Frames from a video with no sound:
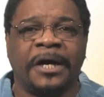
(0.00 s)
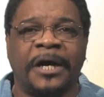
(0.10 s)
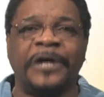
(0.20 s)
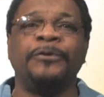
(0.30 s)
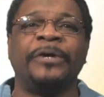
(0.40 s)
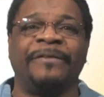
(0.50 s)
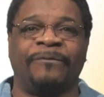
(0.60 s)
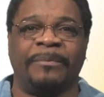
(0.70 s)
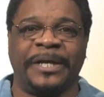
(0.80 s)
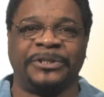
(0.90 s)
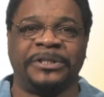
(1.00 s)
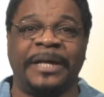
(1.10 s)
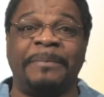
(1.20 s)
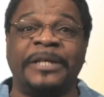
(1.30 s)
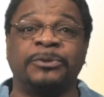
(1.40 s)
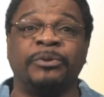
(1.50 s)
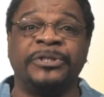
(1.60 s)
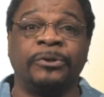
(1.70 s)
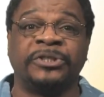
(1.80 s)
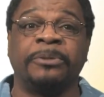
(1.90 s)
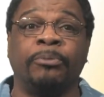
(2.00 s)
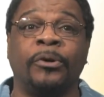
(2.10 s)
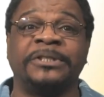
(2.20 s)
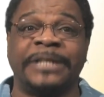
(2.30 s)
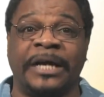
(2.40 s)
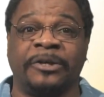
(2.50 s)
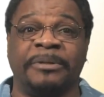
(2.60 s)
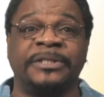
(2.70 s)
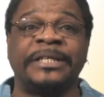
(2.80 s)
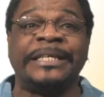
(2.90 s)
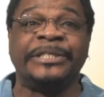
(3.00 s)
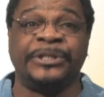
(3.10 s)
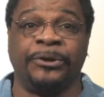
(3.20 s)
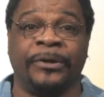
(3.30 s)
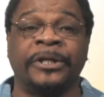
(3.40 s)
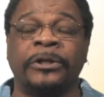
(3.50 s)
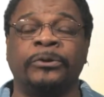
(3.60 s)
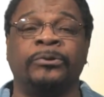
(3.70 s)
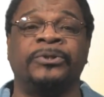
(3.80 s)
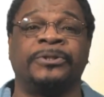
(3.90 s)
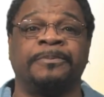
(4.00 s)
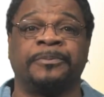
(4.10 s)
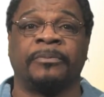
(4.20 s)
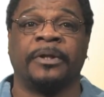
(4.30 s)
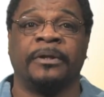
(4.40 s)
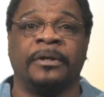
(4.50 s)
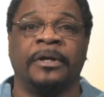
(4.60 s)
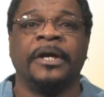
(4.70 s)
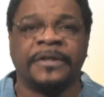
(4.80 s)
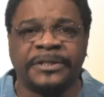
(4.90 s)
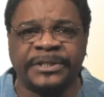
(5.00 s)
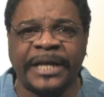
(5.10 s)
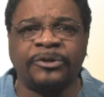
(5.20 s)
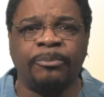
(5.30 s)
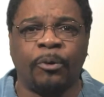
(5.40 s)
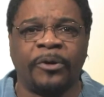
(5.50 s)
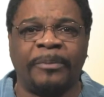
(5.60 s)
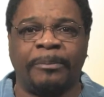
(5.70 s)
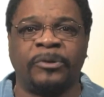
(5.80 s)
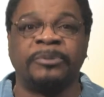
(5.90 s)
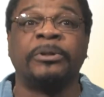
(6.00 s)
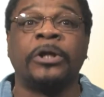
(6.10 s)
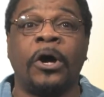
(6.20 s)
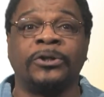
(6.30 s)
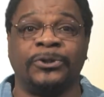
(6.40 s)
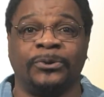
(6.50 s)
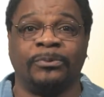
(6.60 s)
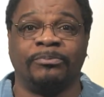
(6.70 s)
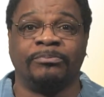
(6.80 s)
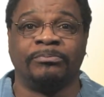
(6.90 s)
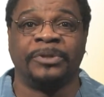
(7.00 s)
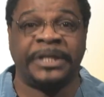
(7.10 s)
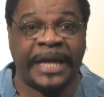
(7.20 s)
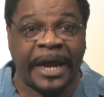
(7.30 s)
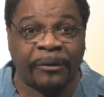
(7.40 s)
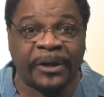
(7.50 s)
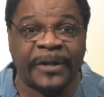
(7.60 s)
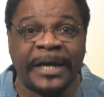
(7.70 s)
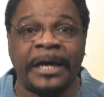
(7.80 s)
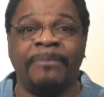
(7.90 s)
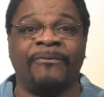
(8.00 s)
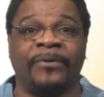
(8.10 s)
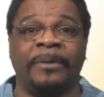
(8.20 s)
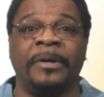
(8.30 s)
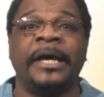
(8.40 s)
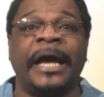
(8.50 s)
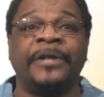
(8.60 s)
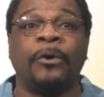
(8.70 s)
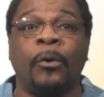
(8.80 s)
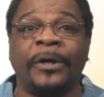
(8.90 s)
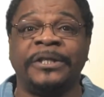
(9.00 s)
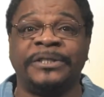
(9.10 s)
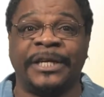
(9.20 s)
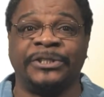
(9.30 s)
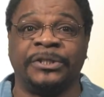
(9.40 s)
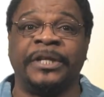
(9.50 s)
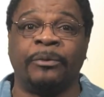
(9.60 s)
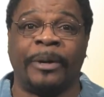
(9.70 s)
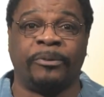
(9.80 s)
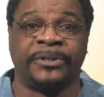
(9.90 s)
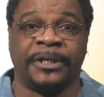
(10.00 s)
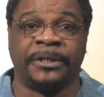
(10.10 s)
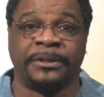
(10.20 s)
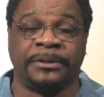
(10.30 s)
Other information that makes researching board documents easier includes the sector board members belong to, the area they come from, and the organization they represent.